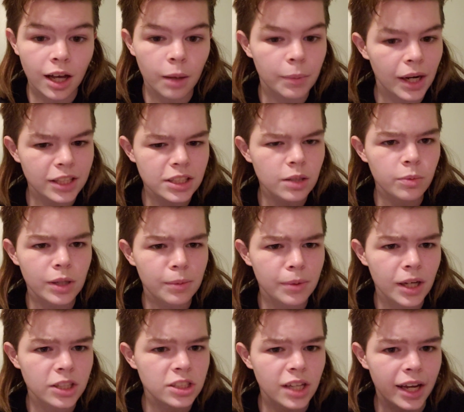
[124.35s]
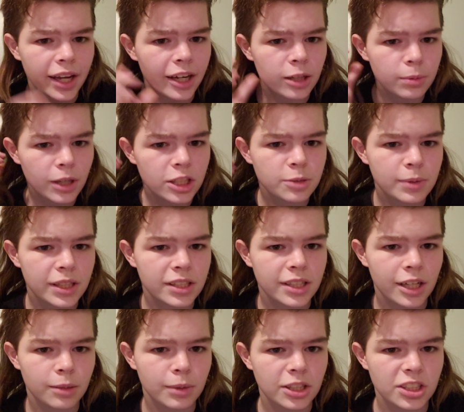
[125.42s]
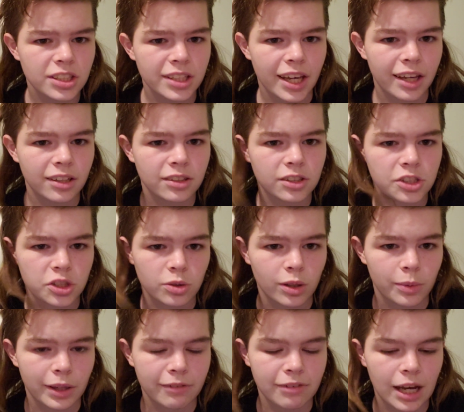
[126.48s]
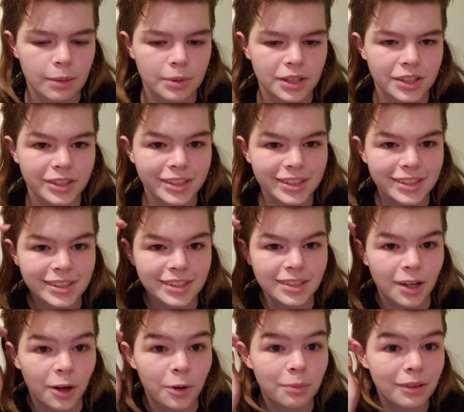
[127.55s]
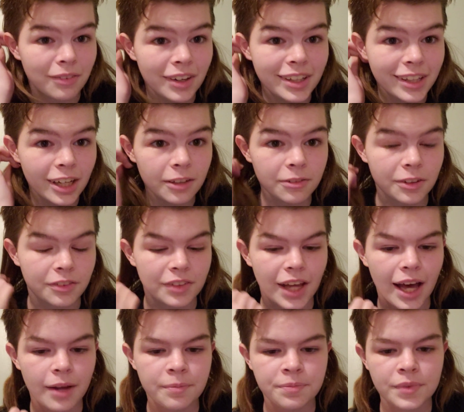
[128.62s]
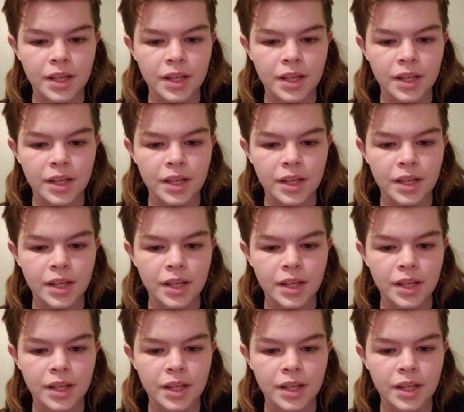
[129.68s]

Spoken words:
And I say wig brush, not hairbrush, because hairbrushes can destroy wig fibers. So be very careful of that.